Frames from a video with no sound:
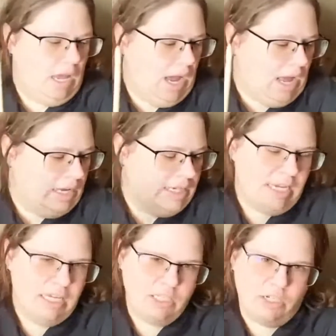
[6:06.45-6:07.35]
To
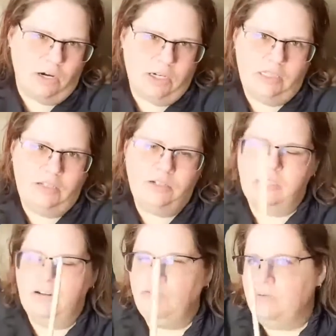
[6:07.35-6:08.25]
get started, there's
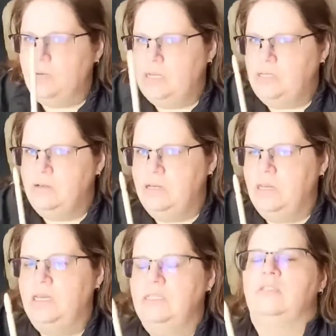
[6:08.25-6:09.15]
several ways you can
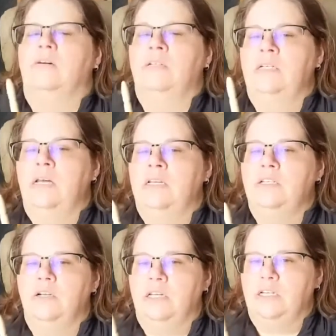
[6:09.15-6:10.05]
get started on a
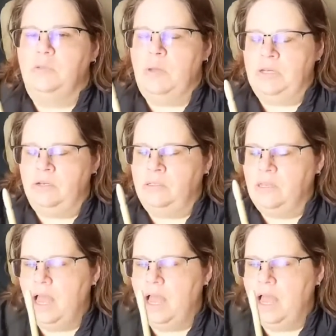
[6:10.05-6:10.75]
Turkish spindle.